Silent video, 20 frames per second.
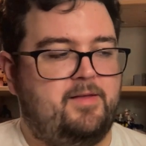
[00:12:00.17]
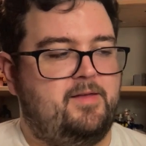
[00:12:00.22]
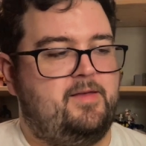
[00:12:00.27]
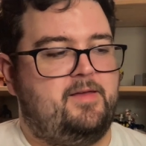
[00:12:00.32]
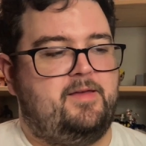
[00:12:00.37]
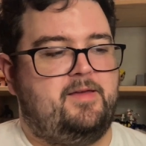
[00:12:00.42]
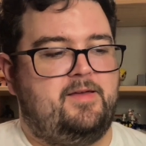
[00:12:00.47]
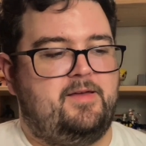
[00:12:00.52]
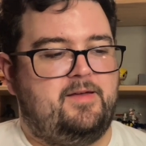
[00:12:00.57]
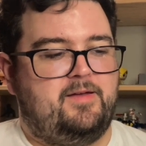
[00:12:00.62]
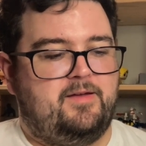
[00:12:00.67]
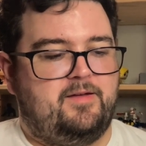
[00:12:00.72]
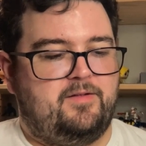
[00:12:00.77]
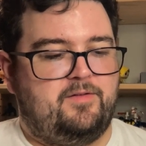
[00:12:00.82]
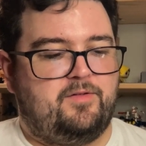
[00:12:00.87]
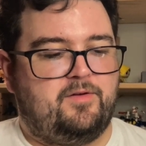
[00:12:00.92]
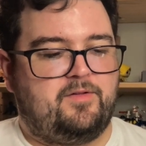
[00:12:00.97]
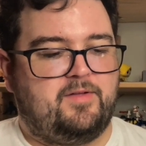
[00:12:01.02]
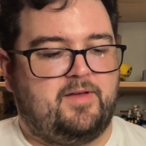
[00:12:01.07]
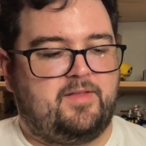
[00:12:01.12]

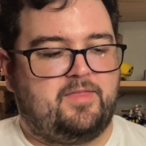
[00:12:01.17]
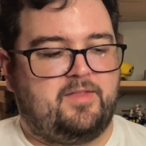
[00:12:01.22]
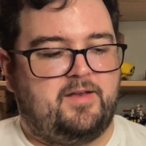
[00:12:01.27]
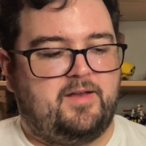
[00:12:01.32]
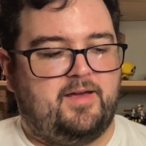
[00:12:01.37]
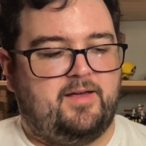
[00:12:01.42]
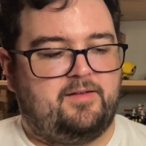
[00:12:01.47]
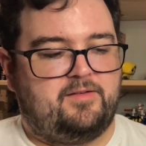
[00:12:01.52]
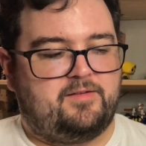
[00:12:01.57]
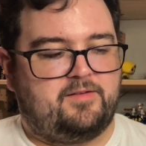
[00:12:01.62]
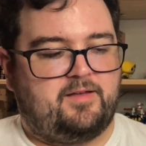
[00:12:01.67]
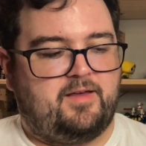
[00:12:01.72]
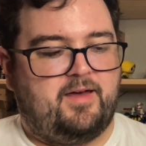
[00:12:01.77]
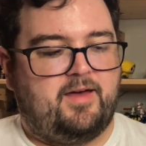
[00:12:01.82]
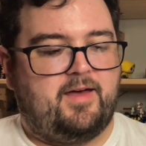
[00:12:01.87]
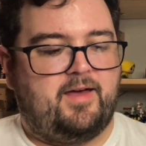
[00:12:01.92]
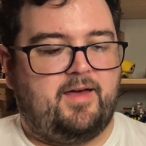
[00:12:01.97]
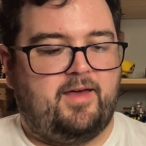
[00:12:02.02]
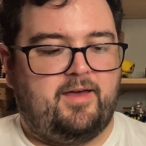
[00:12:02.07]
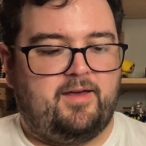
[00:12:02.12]
Look like the night
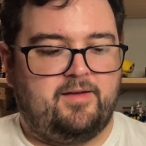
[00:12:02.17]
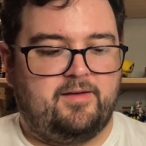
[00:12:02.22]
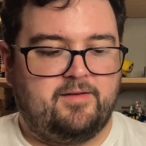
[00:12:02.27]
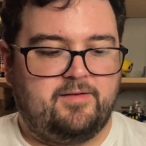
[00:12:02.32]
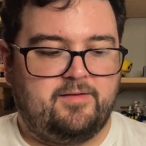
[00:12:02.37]
sky.